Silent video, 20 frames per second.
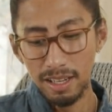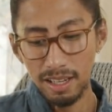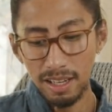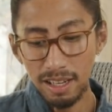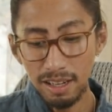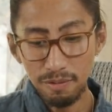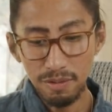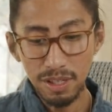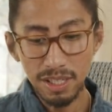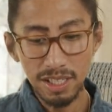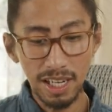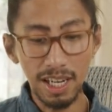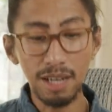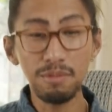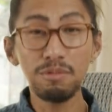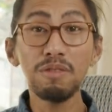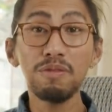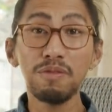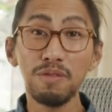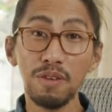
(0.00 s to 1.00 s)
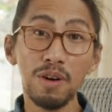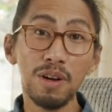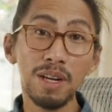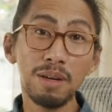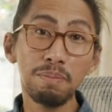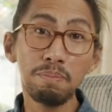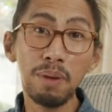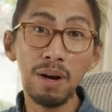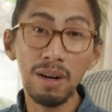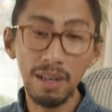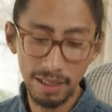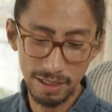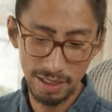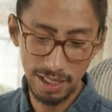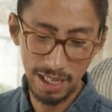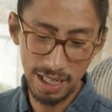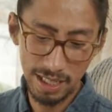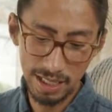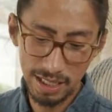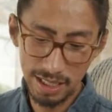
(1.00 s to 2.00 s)
every time we fall apart.
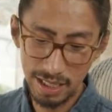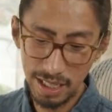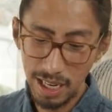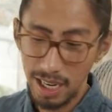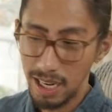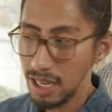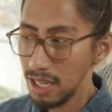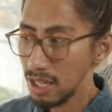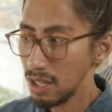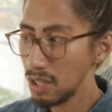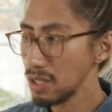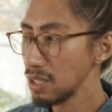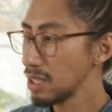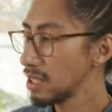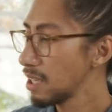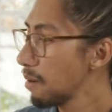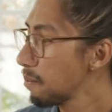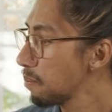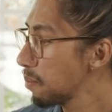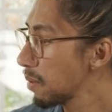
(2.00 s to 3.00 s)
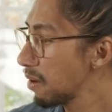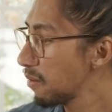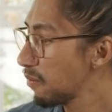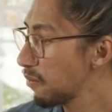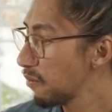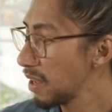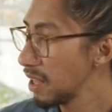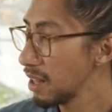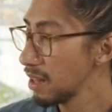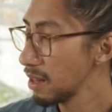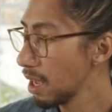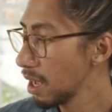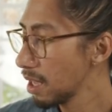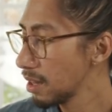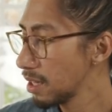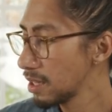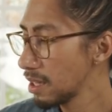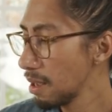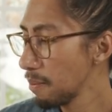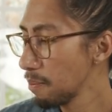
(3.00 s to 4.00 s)
Yes, because the temple of faith,
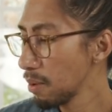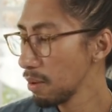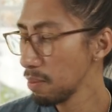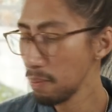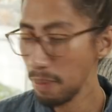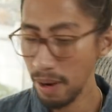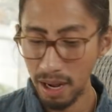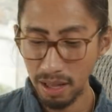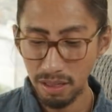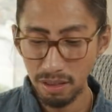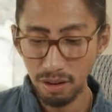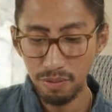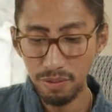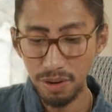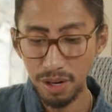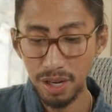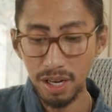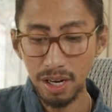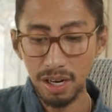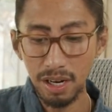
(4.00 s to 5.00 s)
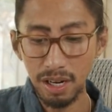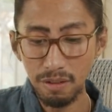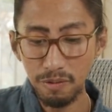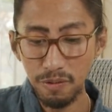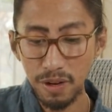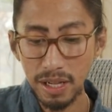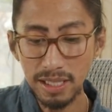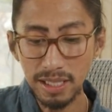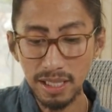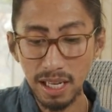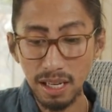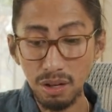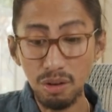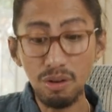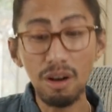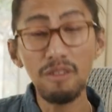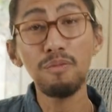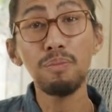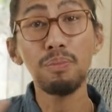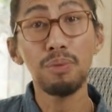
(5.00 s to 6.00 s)
the temple path over here, it feels like
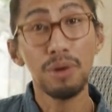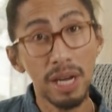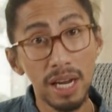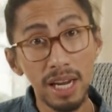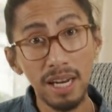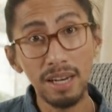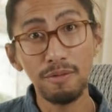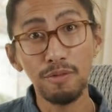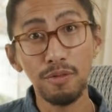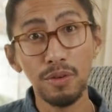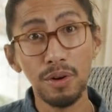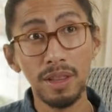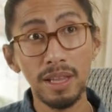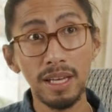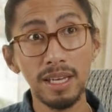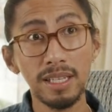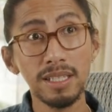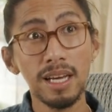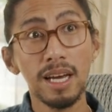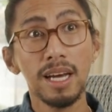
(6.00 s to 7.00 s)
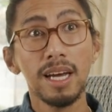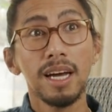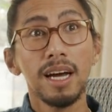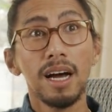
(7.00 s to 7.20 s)
you have prayed for this,